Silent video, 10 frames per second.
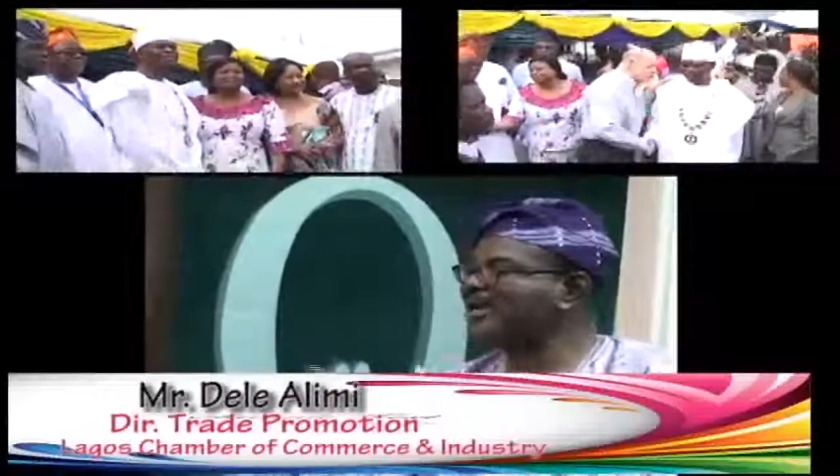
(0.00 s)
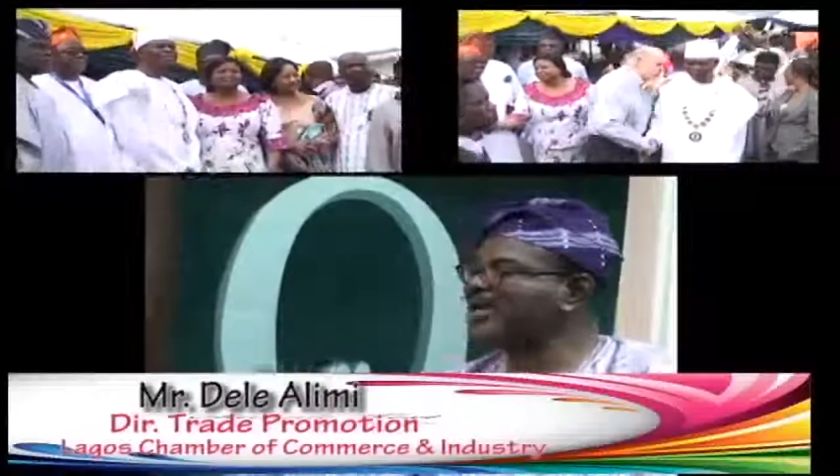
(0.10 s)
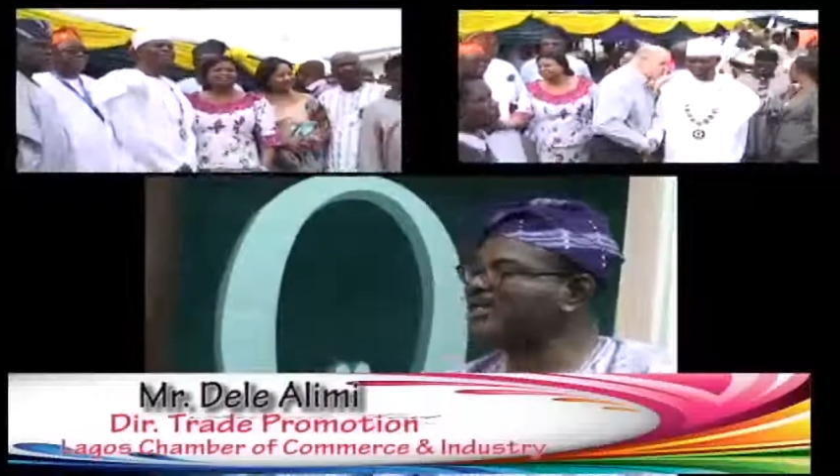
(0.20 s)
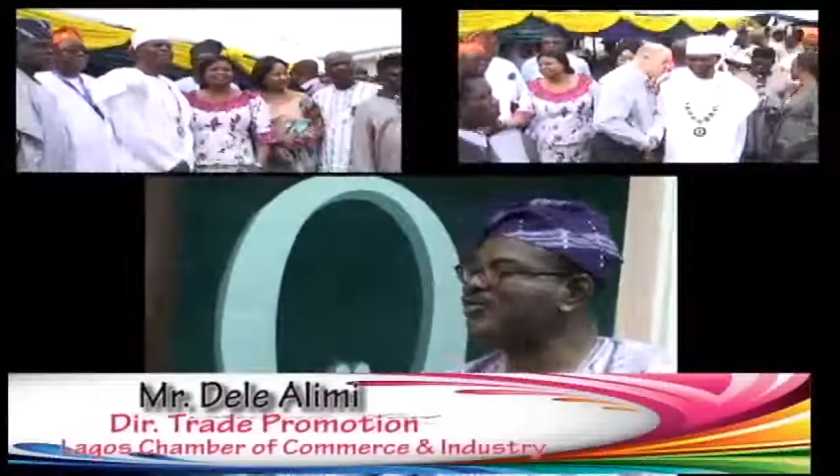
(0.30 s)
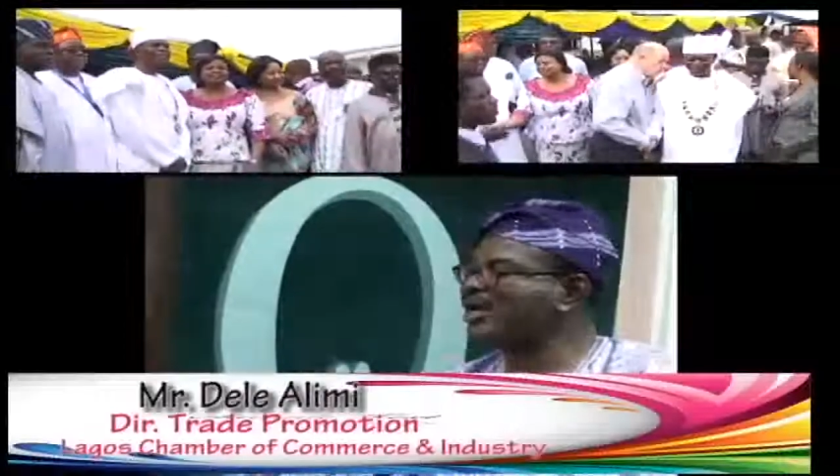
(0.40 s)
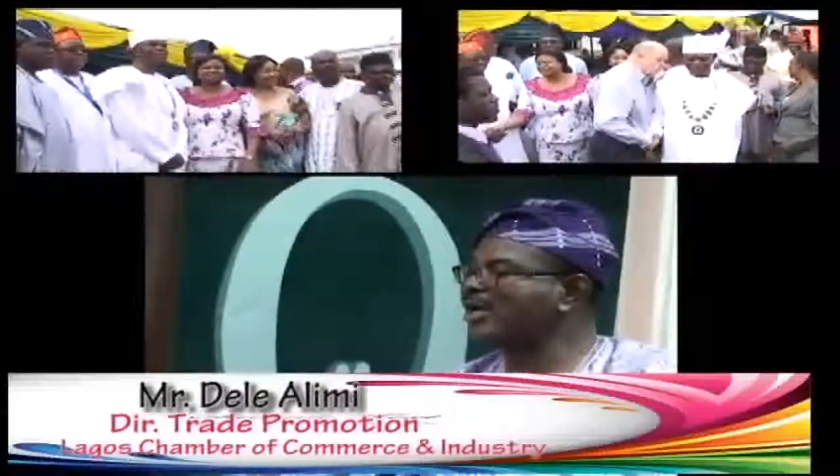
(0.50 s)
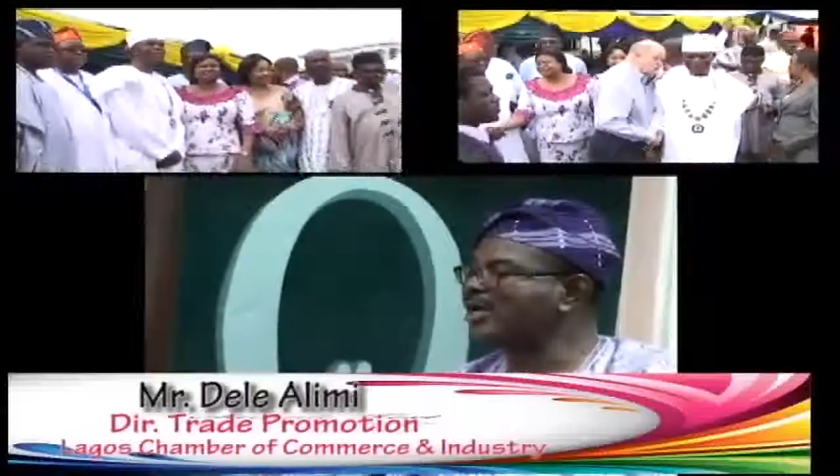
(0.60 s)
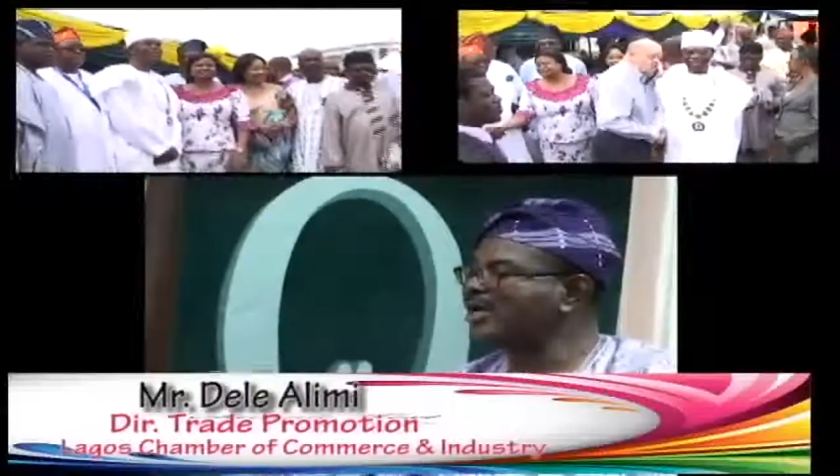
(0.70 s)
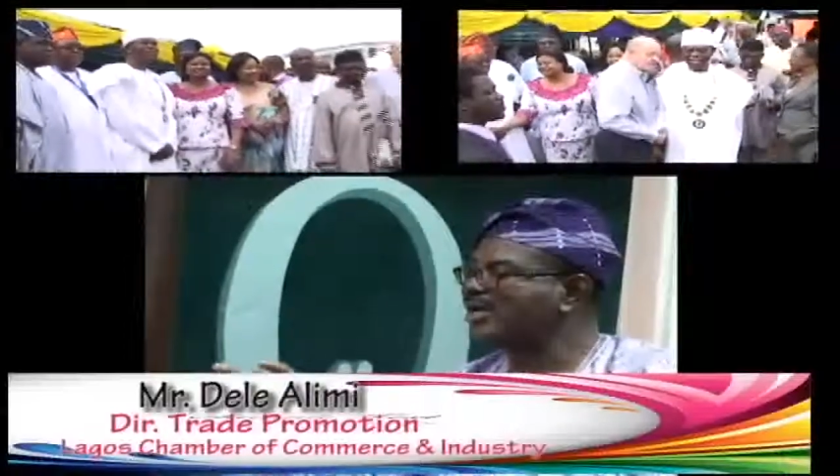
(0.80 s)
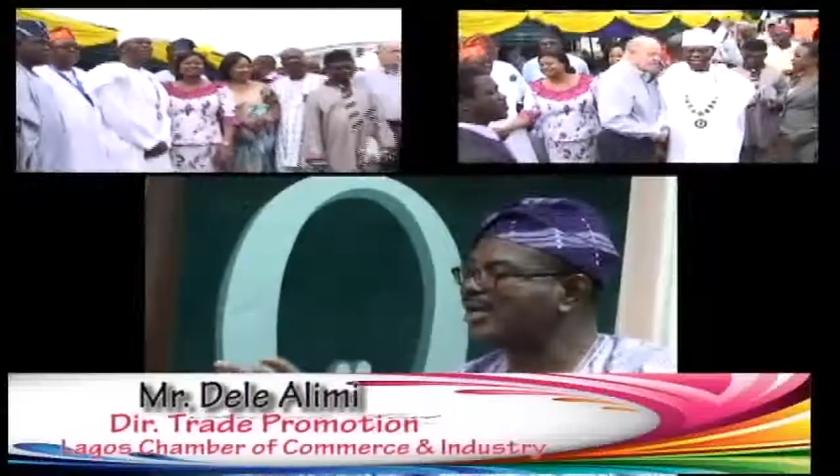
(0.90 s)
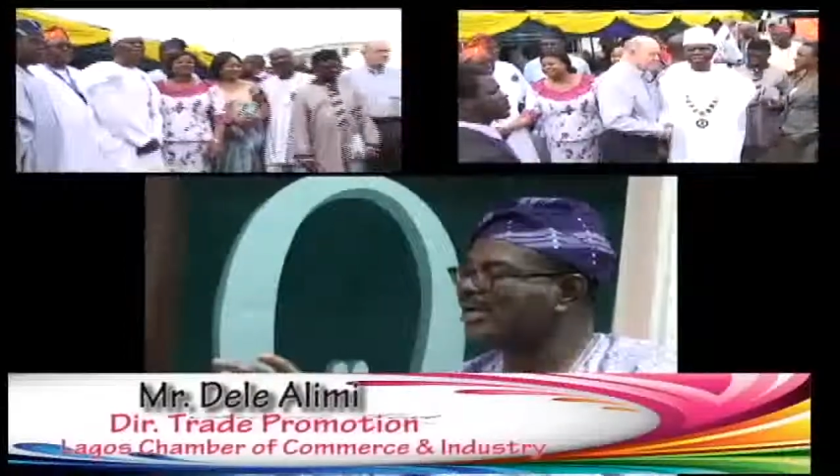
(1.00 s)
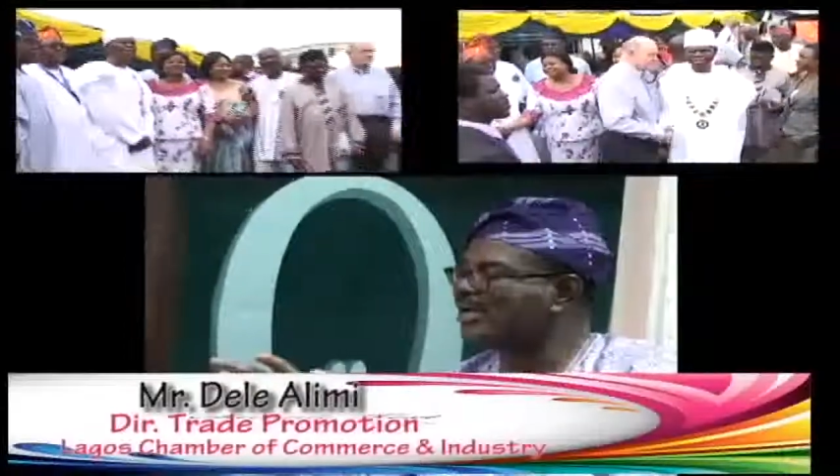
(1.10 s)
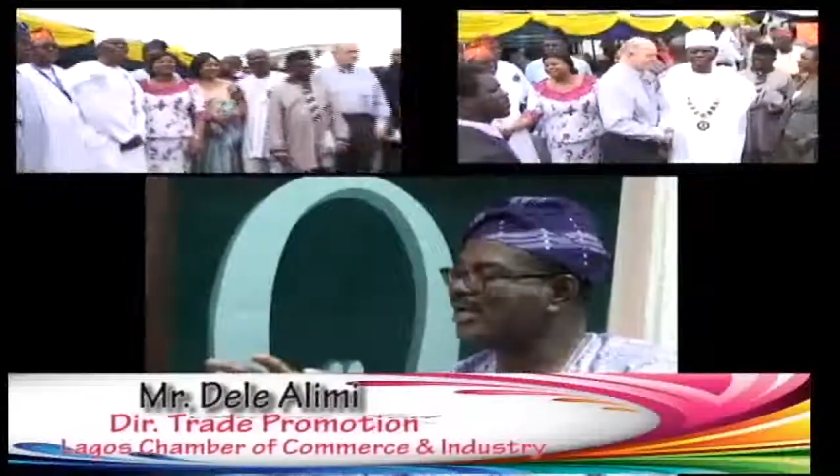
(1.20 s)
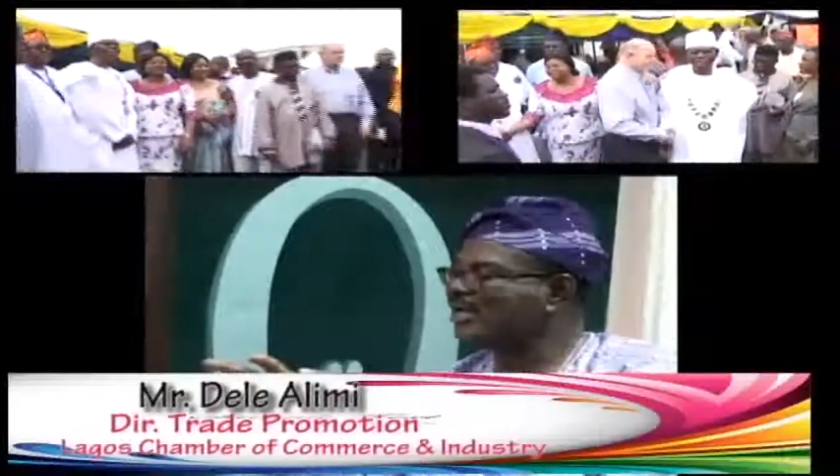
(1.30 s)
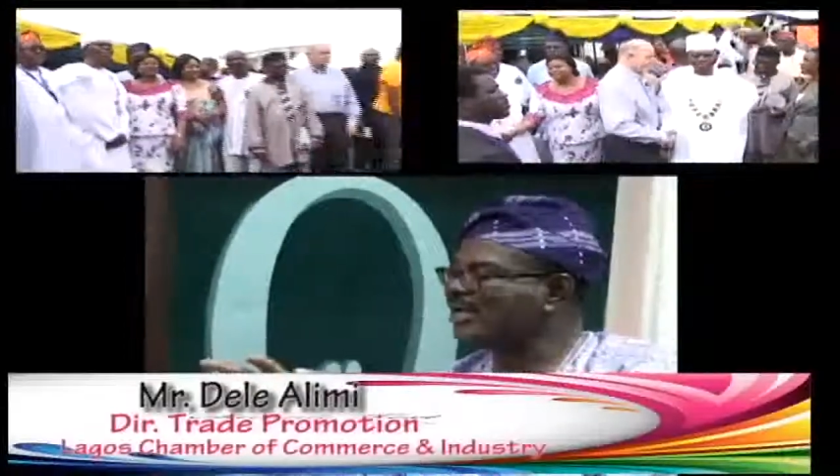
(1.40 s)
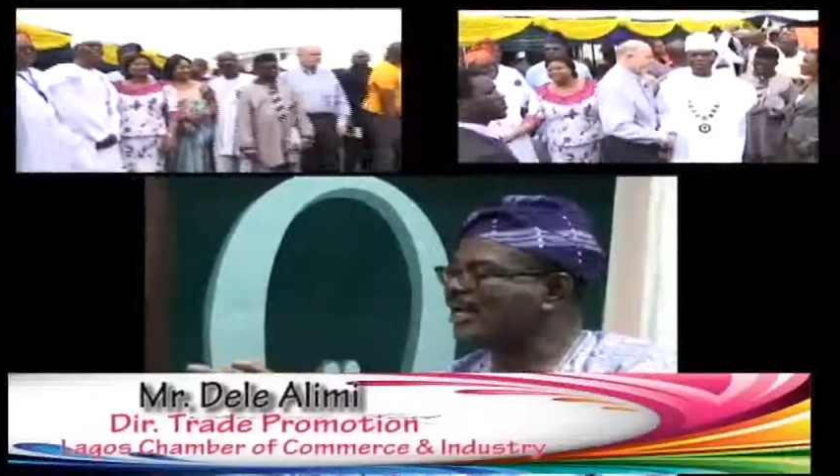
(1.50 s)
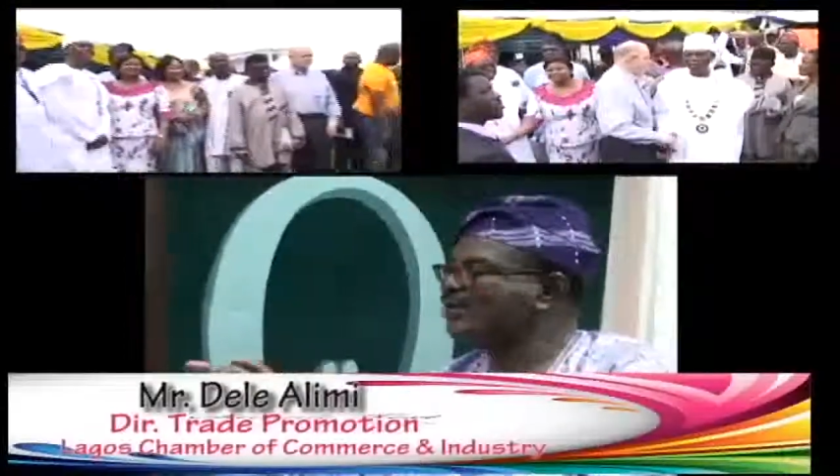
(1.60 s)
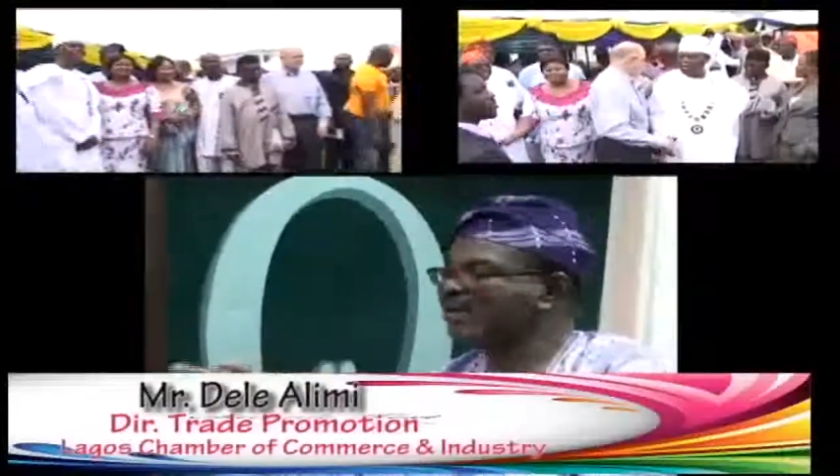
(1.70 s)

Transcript: areas where, there are,